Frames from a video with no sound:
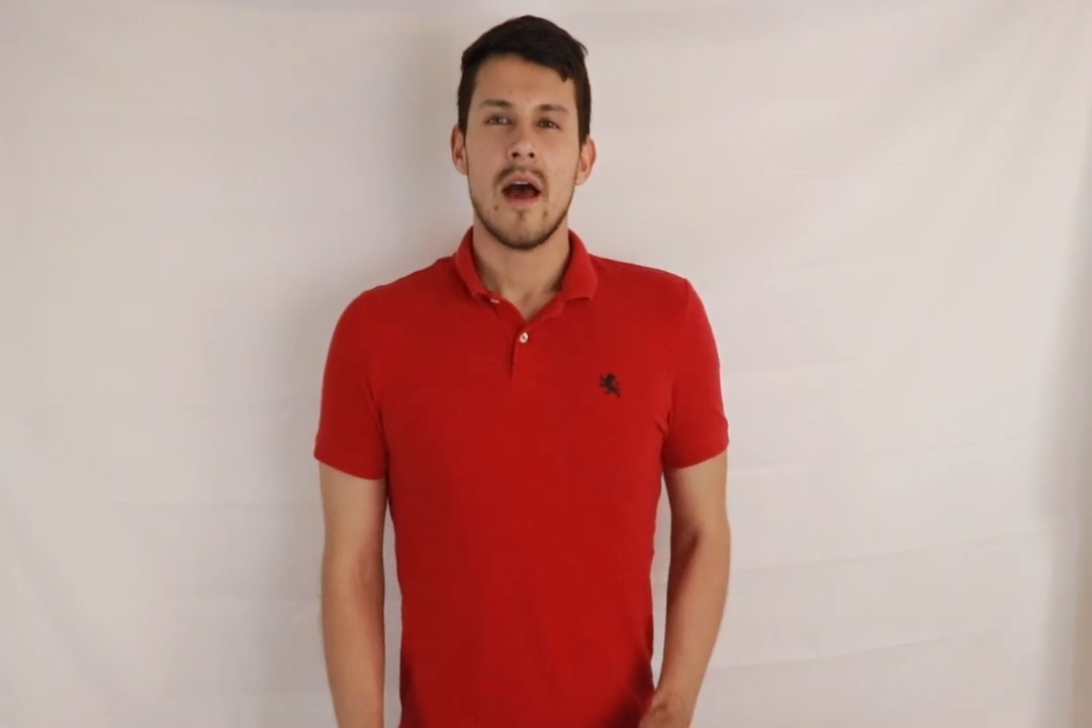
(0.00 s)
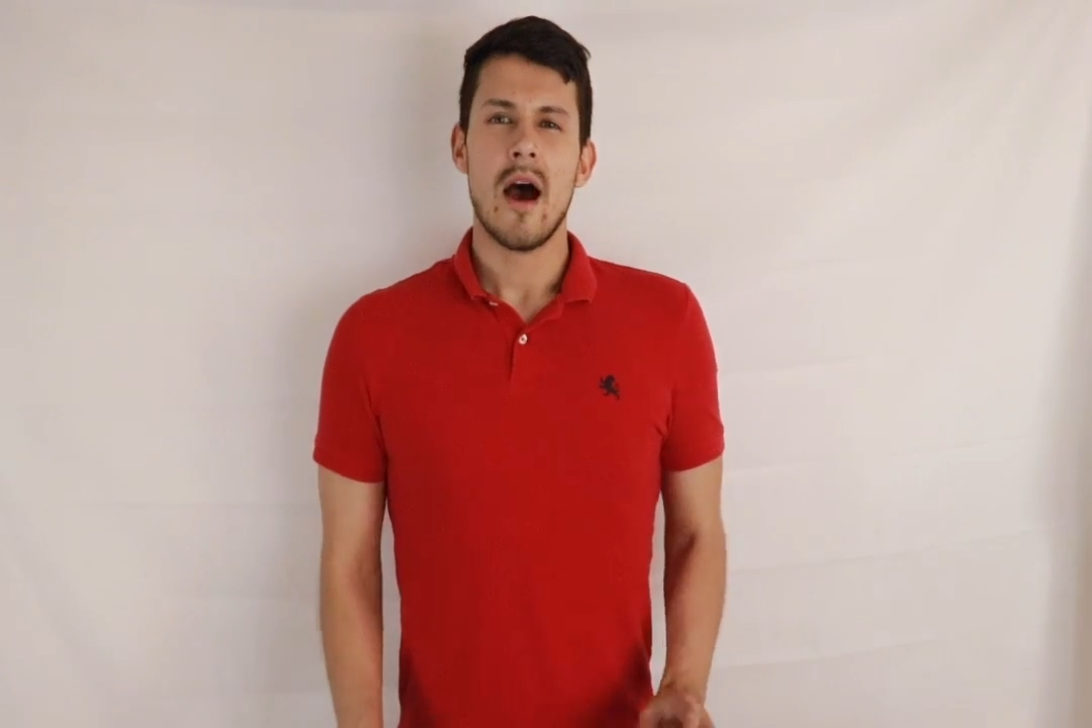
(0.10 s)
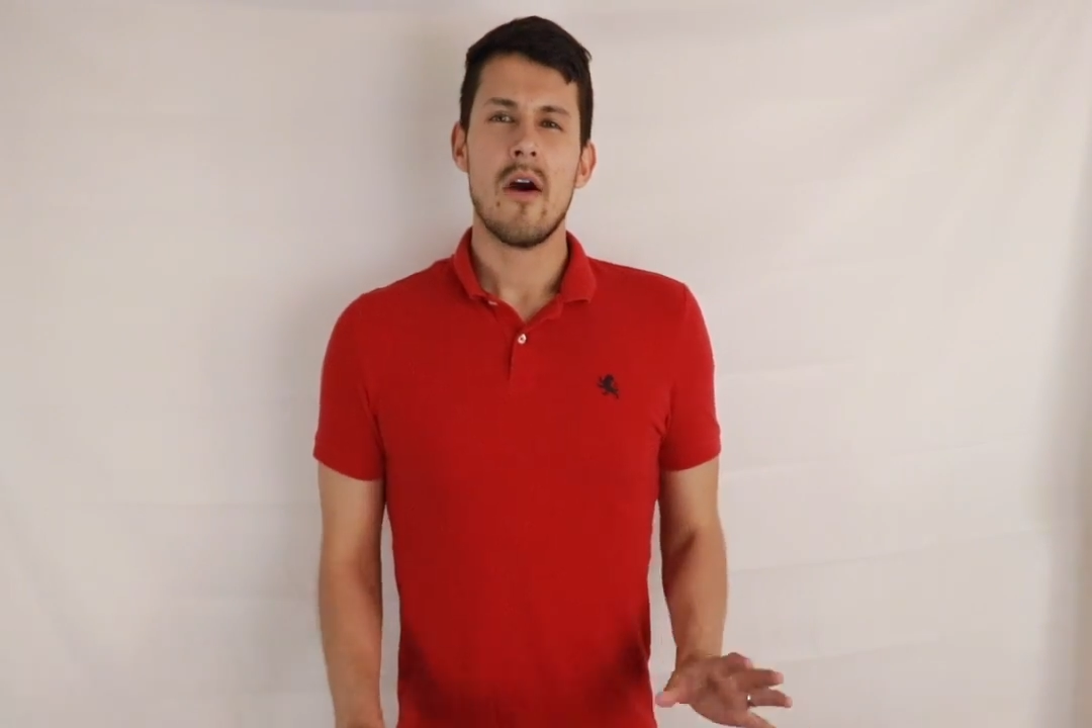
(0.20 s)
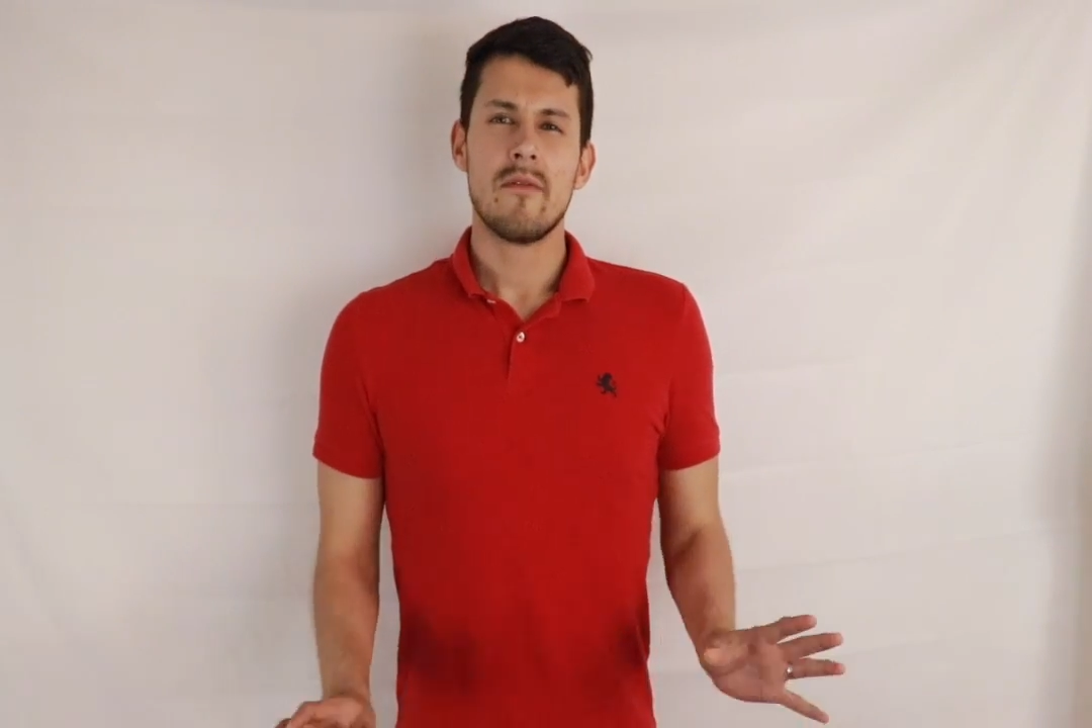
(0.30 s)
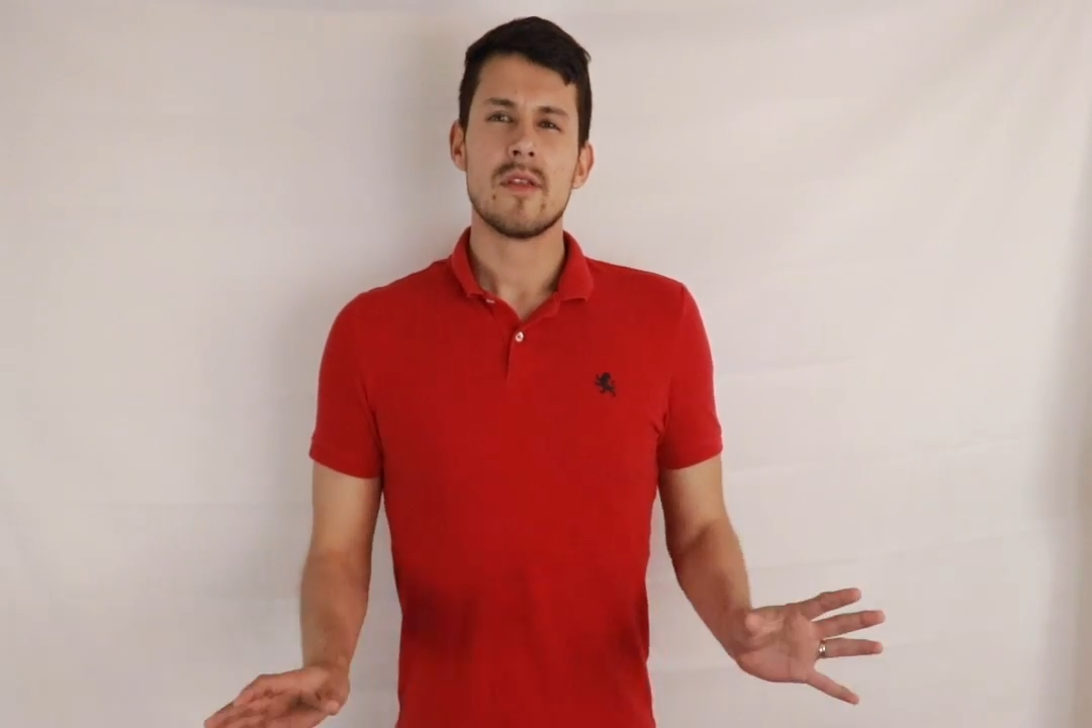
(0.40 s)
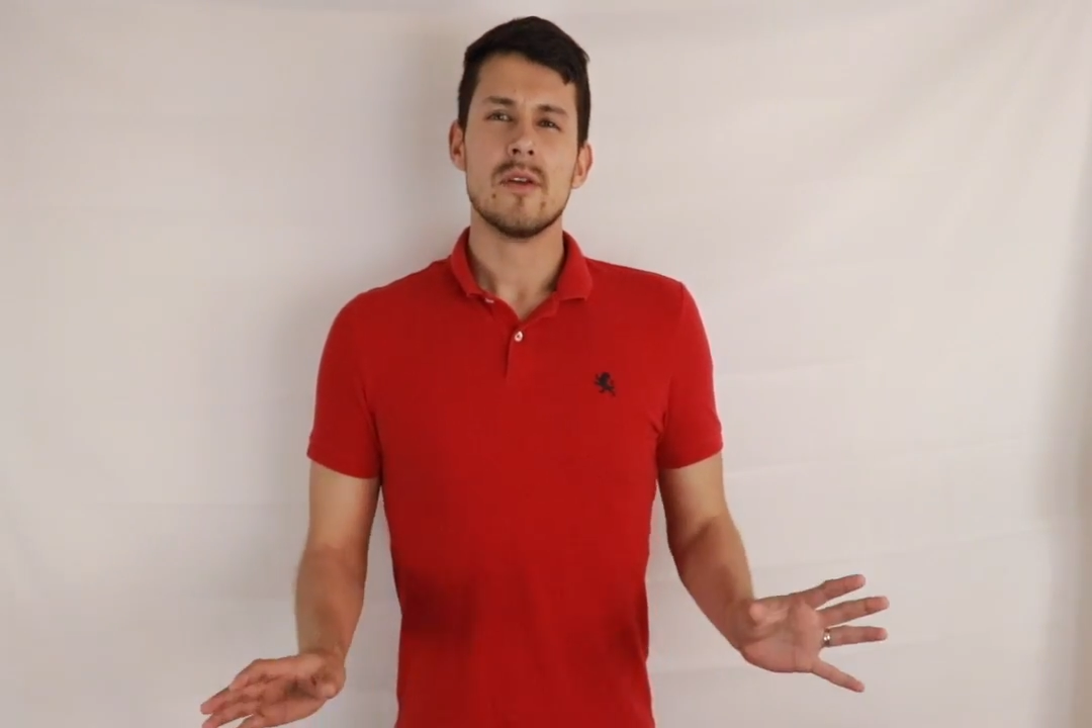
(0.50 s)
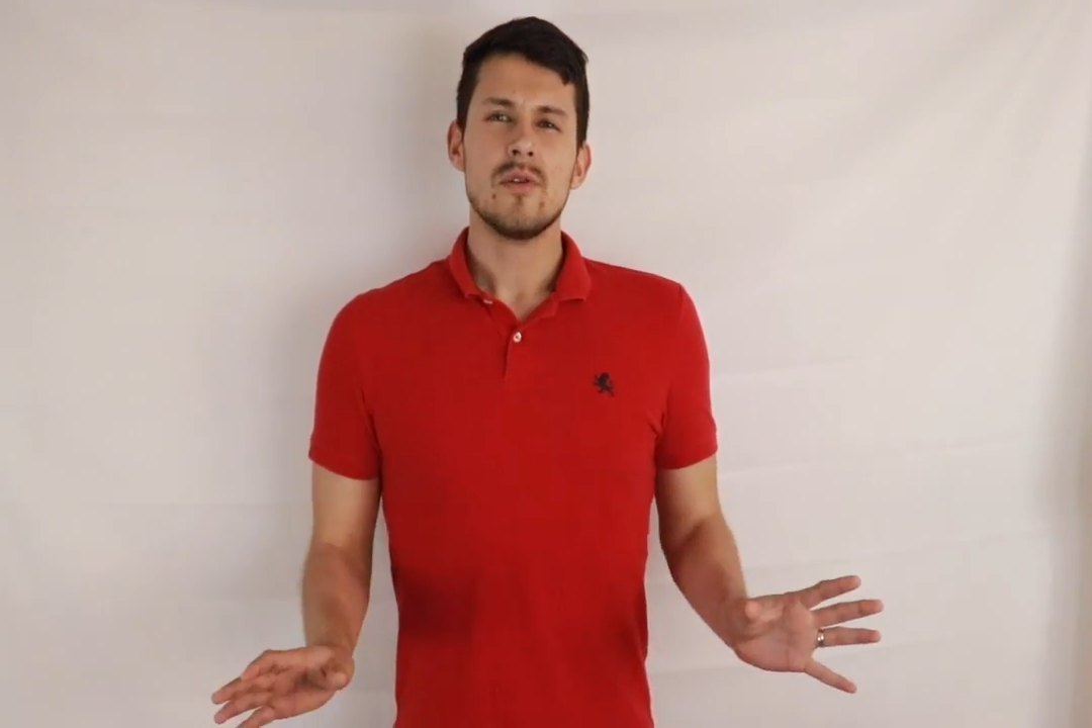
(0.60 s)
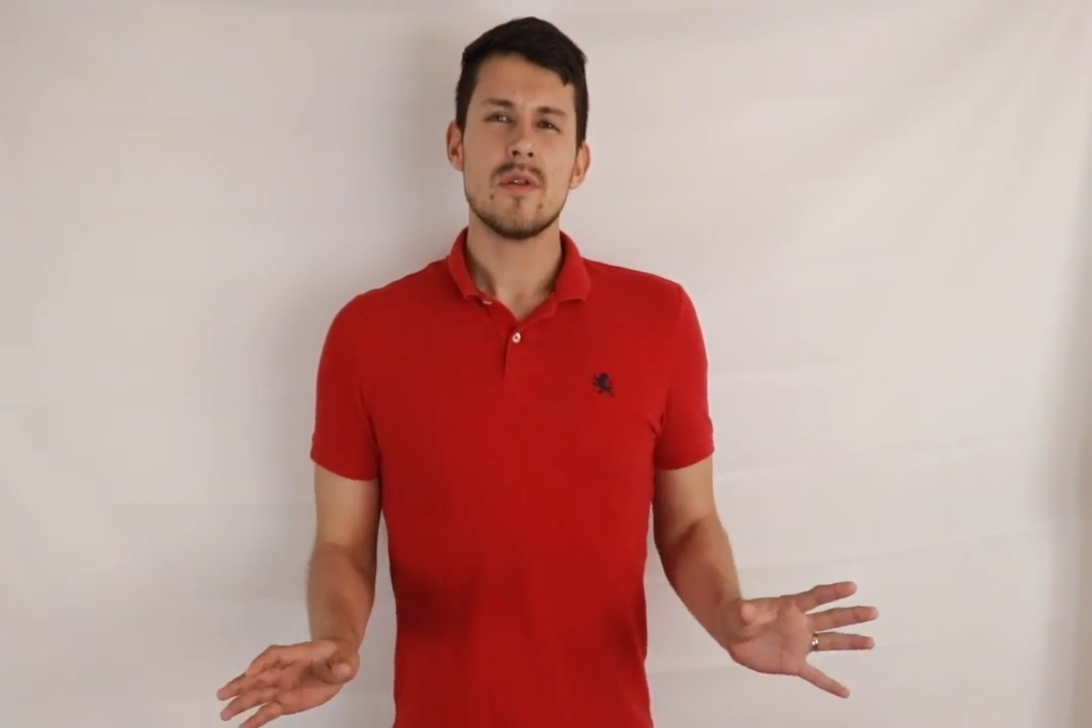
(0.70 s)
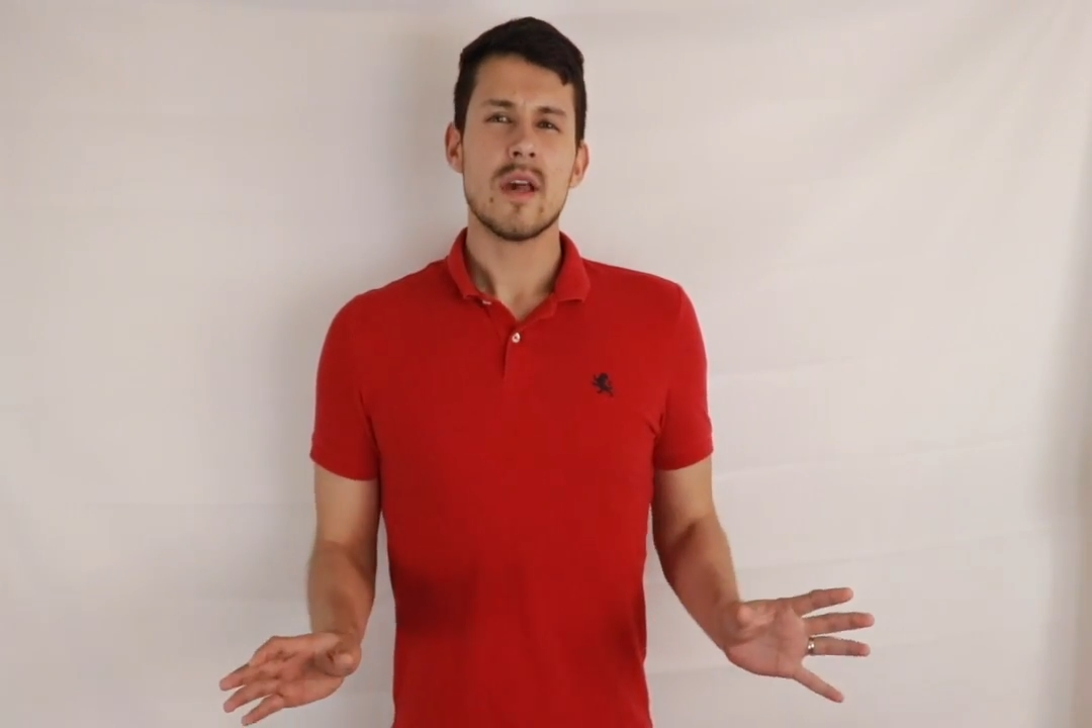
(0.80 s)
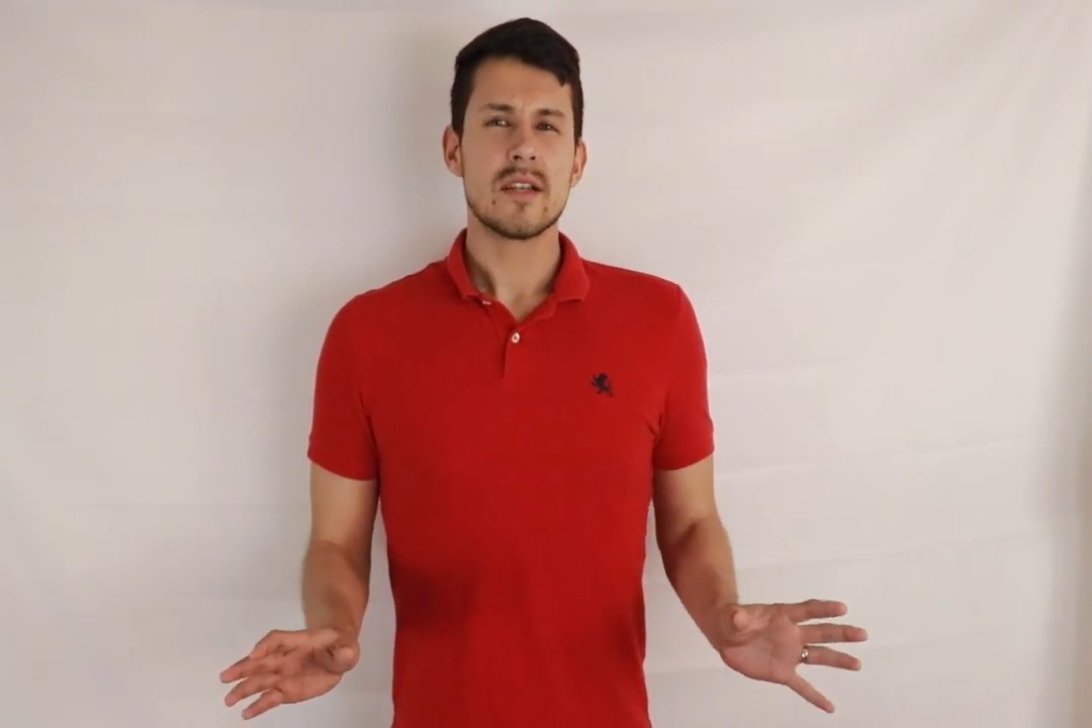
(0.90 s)
However, the
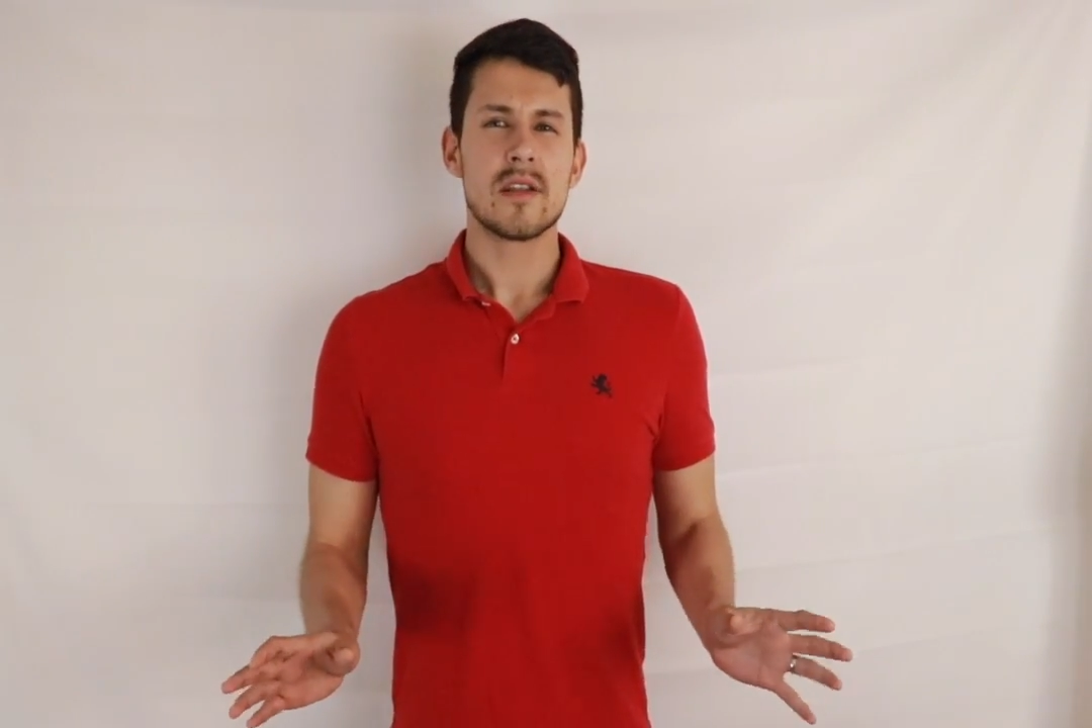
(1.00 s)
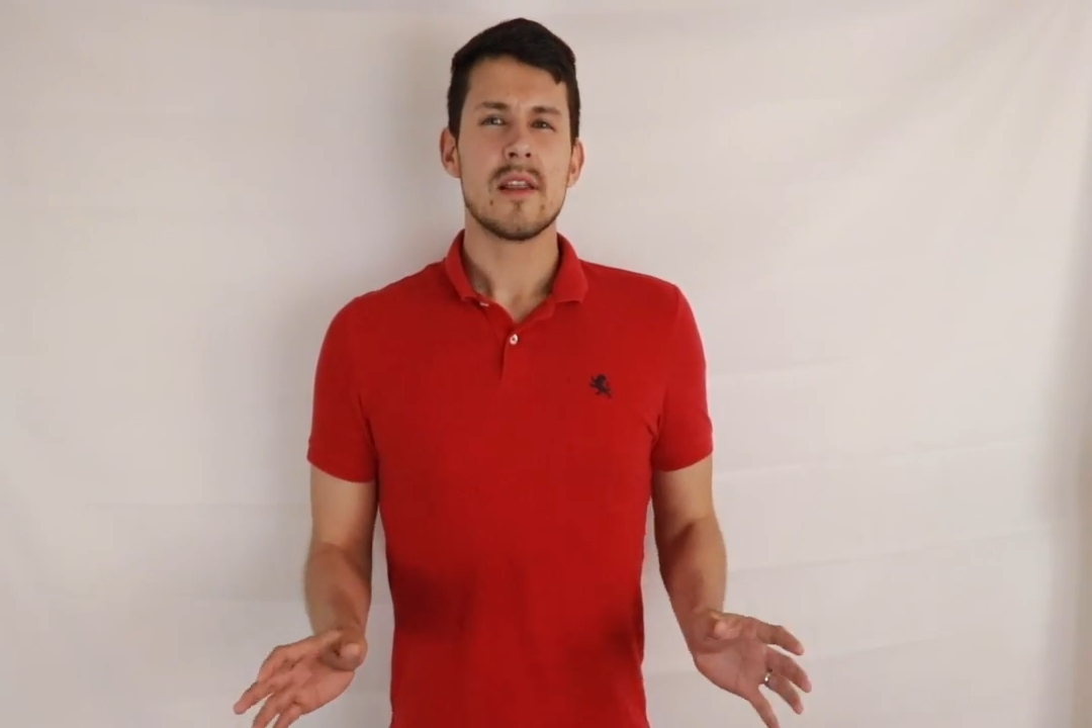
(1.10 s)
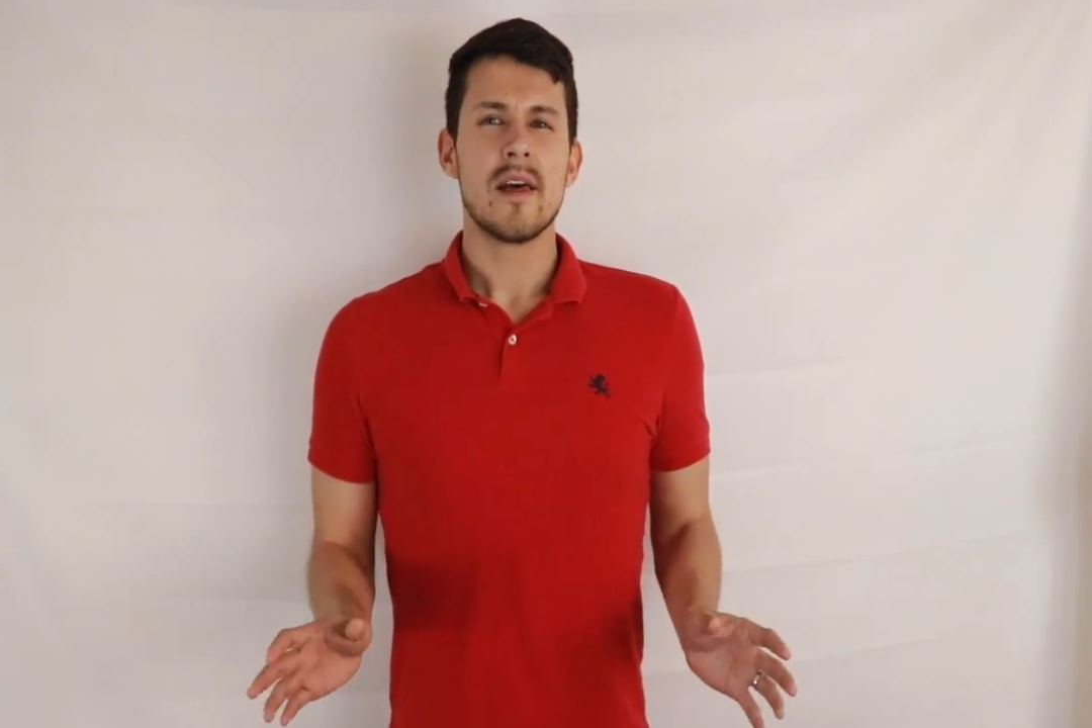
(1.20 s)
news actually